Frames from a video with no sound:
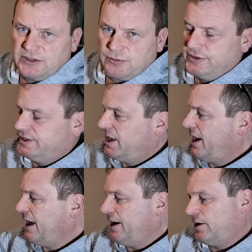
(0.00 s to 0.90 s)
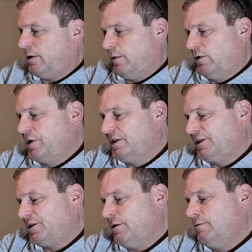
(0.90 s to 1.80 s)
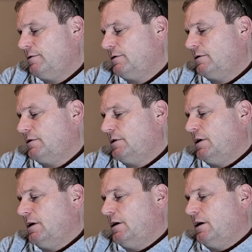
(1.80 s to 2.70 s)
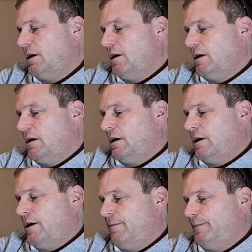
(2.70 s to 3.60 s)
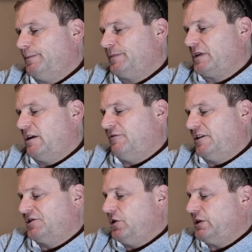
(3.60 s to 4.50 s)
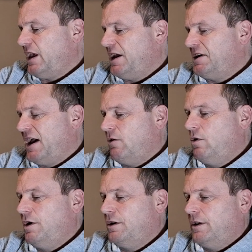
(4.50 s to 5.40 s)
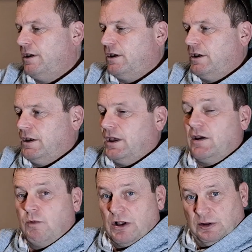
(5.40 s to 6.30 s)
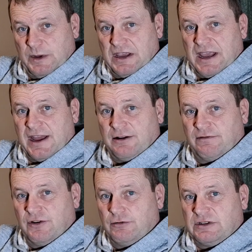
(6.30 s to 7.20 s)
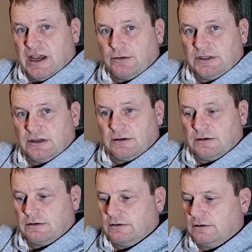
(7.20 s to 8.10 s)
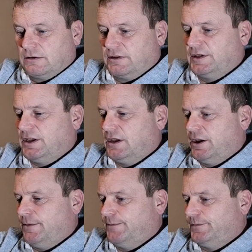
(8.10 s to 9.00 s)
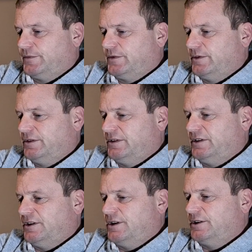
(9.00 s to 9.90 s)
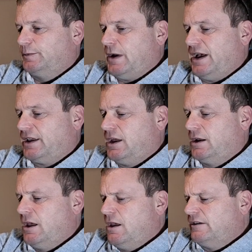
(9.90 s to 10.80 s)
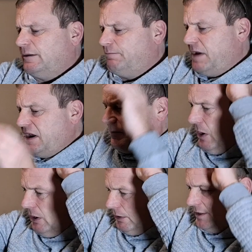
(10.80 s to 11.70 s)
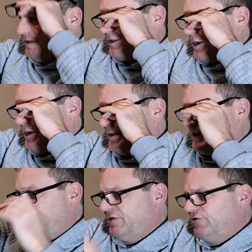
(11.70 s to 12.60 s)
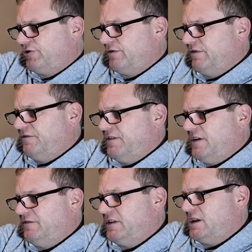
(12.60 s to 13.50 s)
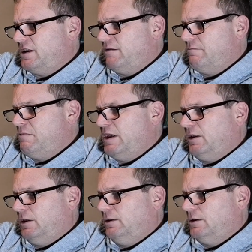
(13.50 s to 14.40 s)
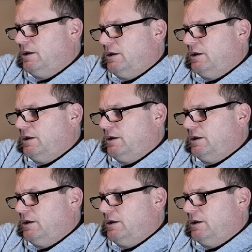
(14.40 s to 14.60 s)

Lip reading: This was there a couple of weeks ago. If it's not there now, it will be again, I've no doubt. Because it sneaks back in. It's a big bottle. It's 750ml.